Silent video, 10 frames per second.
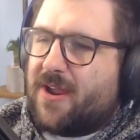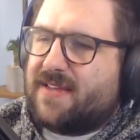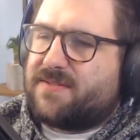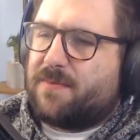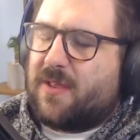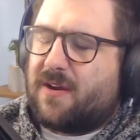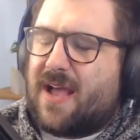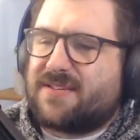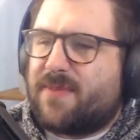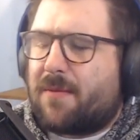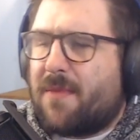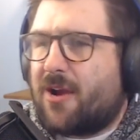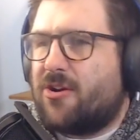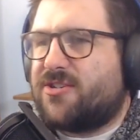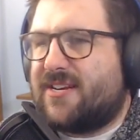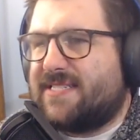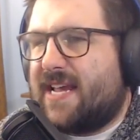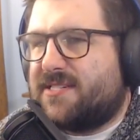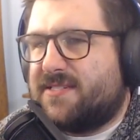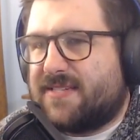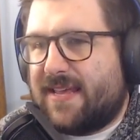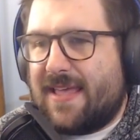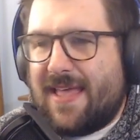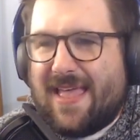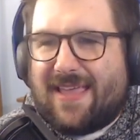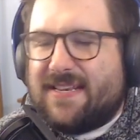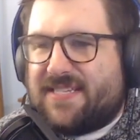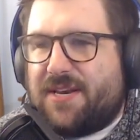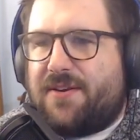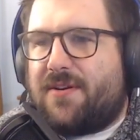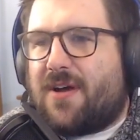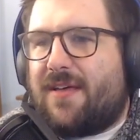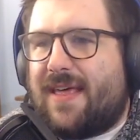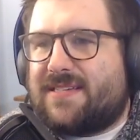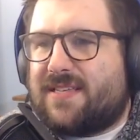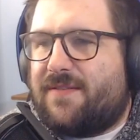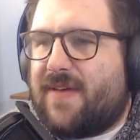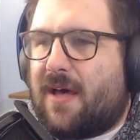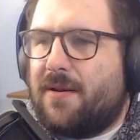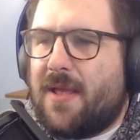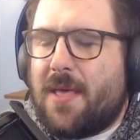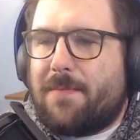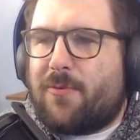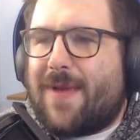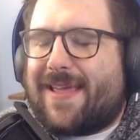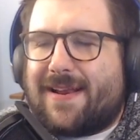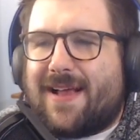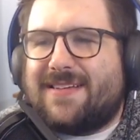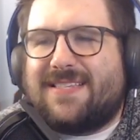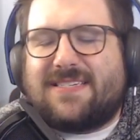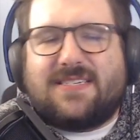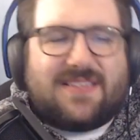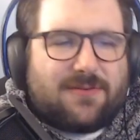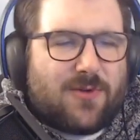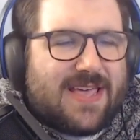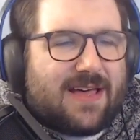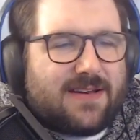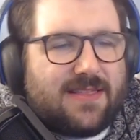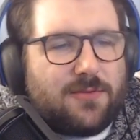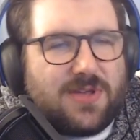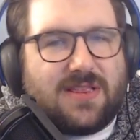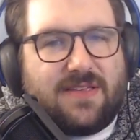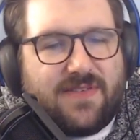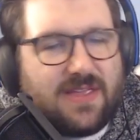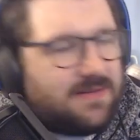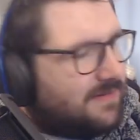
and their cosmetic microtransactions. Like, continue to call that stuff out, but recognize this is the reality that we live in.